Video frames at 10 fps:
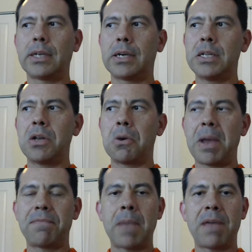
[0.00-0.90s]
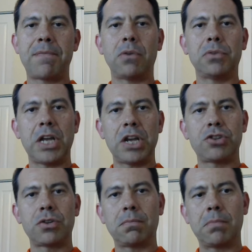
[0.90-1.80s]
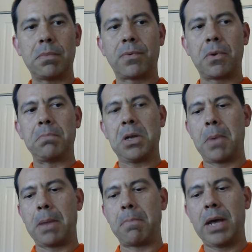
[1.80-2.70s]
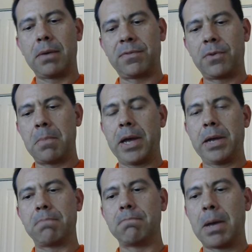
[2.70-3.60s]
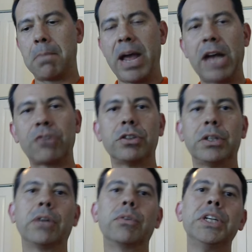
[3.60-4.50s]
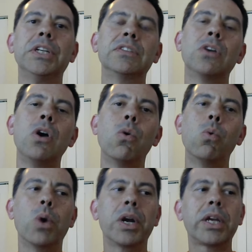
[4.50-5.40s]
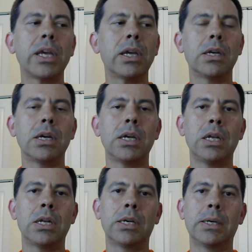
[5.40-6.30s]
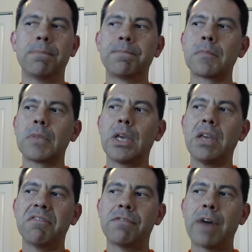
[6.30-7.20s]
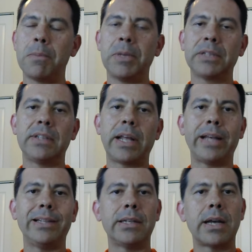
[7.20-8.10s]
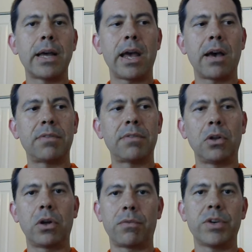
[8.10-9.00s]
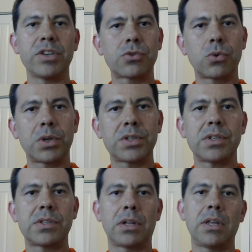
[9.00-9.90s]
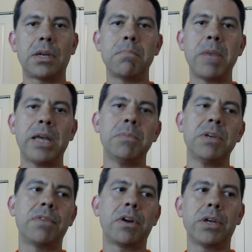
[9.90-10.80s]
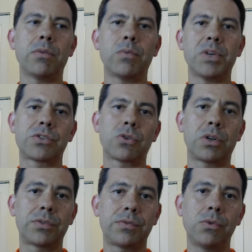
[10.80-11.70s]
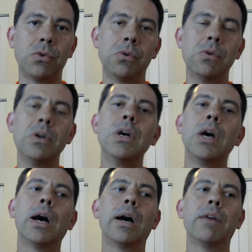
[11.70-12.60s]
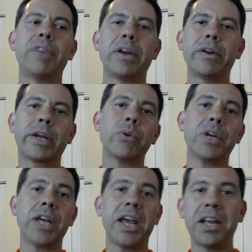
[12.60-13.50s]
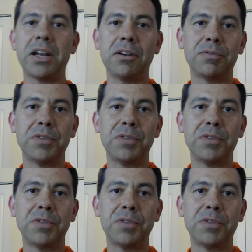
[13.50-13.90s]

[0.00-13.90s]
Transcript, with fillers: Uh, you know, my, my foundation for you know my for my my bachelor degrees, working in an environment that I didn't have a lot of resources, I think made me very resourceful, uh, very creative.